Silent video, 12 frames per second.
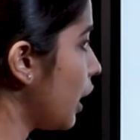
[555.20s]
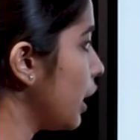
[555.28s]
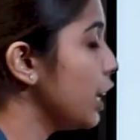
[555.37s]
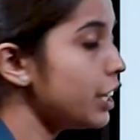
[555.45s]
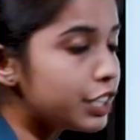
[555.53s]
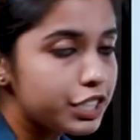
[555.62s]

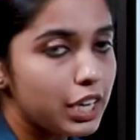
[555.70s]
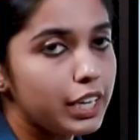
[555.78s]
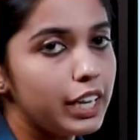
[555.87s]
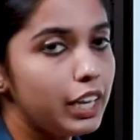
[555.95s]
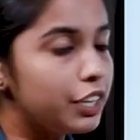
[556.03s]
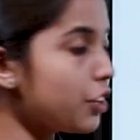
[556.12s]

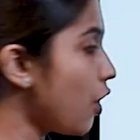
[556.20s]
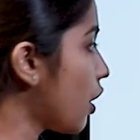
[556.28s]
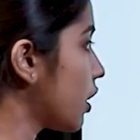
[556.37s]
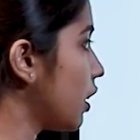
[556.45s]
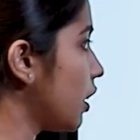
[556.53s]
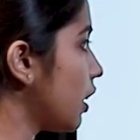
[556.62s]
initially
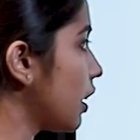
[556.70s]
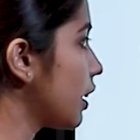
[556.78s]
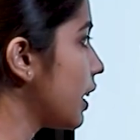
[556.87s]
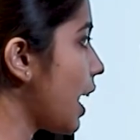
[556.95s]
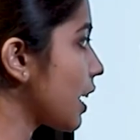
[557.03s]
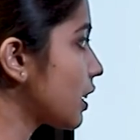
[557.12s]
your
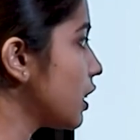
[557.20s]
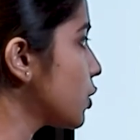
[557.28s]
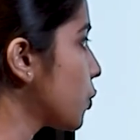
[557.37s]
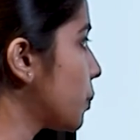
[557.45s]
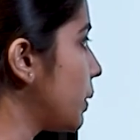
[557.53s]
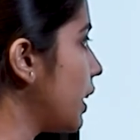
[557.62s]
reactants
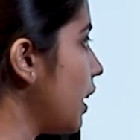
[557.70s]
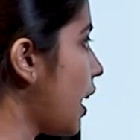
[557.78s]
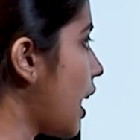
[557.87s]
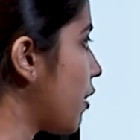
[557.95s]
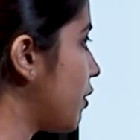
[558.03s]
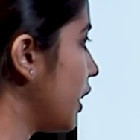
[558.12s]
would be
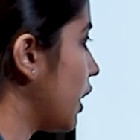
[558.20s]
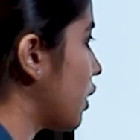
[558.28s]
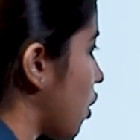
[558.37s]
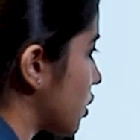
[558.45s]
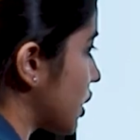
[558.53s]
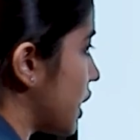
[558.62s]
having an
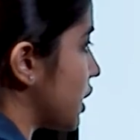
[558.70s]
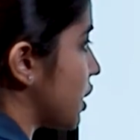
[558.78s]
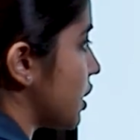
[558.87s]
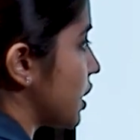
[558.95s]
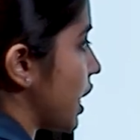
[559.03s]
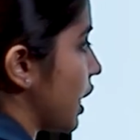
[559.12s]
oxidation
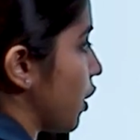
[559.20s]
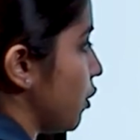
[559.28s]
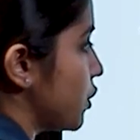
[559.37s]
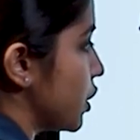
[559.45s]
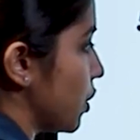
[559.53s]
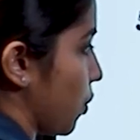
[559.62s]
state of
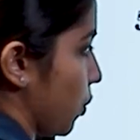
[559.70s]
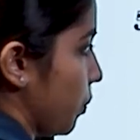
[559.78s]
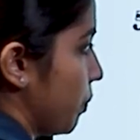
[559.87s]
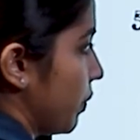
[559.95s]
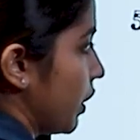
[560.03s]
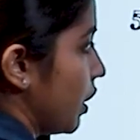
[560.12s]
0,
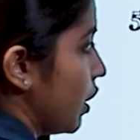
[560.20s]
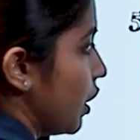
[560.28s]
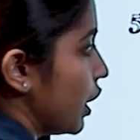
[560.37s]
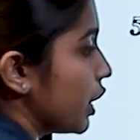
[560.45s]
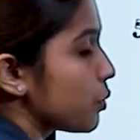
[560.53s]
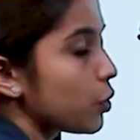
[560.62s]

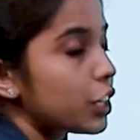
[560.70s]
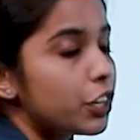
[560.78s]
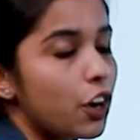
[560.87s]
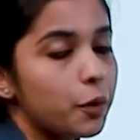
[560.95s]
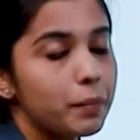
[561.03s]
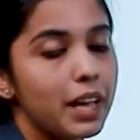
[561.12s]
it will
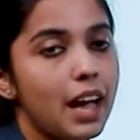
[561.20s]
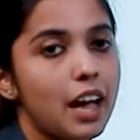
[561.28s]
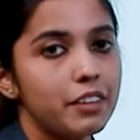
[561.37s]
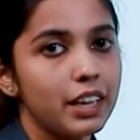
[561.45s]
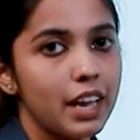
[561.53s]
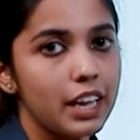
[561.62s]
not be
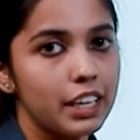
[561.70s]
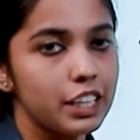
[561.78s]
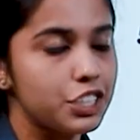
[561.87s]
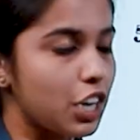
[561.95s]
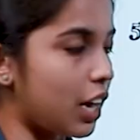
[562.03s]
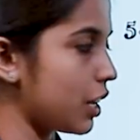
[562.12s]
having any
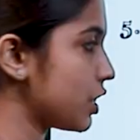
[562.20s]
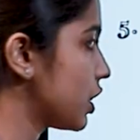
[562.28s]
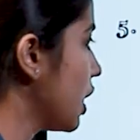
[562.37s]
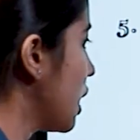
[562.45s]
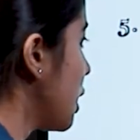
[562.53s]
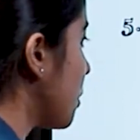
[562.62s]
charge.
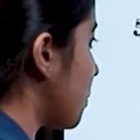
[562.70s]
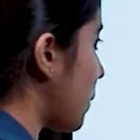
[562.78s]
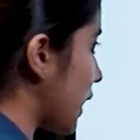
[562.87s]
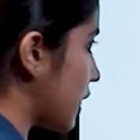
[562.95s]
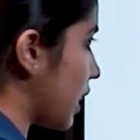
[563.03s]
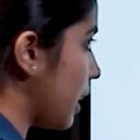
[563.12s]

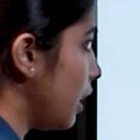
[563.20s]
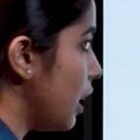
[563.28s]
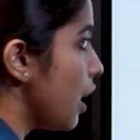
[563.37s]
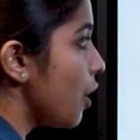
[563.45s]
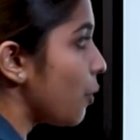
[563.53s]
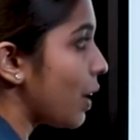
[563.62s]
But then
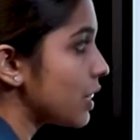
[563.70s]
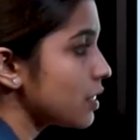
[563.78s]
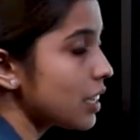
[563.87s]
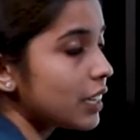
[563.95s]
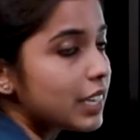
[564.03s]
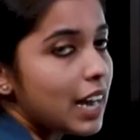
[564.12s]
once
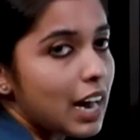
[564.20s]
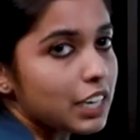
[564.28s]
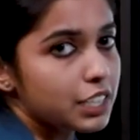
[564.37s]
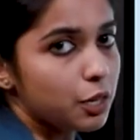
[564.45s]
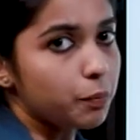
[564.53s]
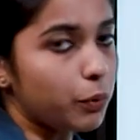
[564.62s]
the
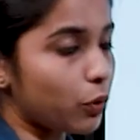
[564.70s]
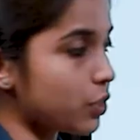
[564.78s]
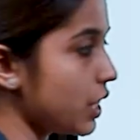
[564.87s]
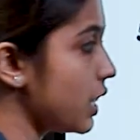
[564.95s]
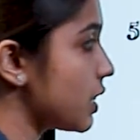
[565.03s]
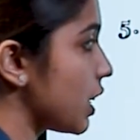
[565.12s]
reaction
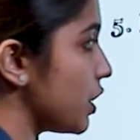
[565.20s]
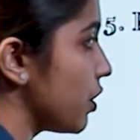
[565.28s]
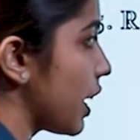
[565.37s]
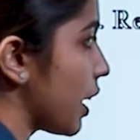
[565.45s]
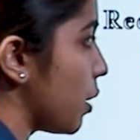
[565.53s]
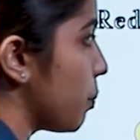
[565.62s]
proceeds and you
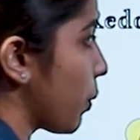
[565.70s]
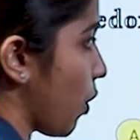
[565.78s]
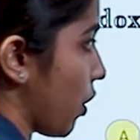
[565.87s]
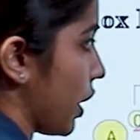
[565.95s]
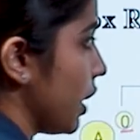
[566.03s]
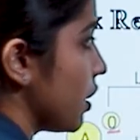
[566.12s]
get a
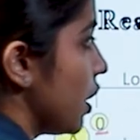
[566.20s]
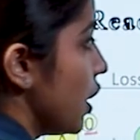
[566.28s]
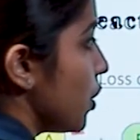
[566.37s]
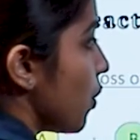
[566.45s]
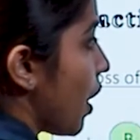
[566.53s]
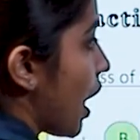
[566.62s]
product,
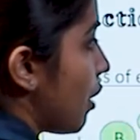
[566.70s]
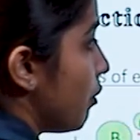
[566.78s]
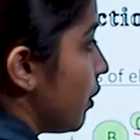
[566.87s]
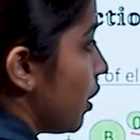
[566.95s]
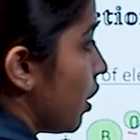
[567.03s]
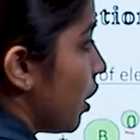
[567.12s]
you have
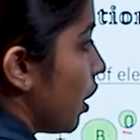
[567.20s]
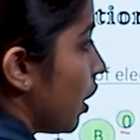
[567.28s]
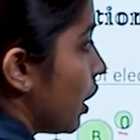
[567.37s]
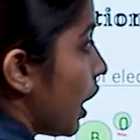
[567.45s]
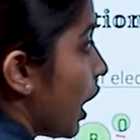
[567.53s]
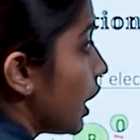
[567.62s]

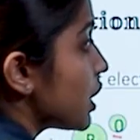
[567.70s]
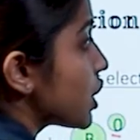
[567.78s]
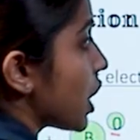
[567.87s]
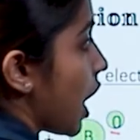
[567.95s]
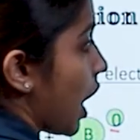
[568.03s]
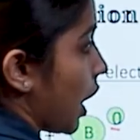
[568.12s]
a
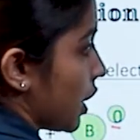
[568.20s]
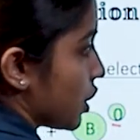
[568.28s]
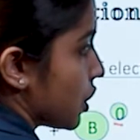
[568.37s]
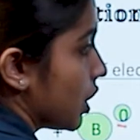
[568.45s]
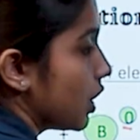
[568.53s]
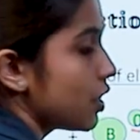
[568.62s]

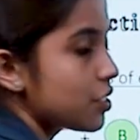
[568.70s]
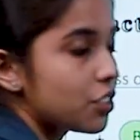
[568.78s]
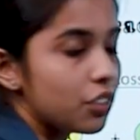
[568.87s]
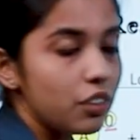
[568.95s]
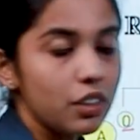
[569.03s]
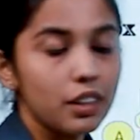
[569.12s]
charge.
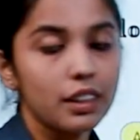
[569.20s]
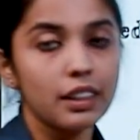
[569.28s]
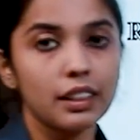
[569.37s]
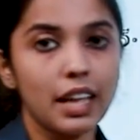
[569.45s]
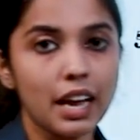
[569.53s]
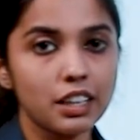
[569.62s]
So,
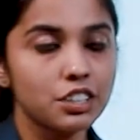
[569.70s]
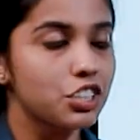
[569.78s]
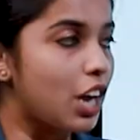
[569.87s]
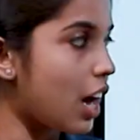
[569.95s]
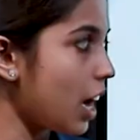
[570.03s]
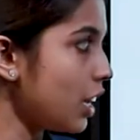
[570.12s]
that
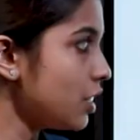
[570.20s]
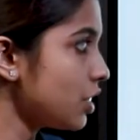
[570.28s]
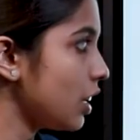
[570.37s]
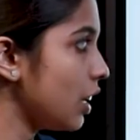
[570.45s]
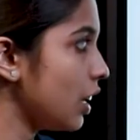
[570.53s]
charge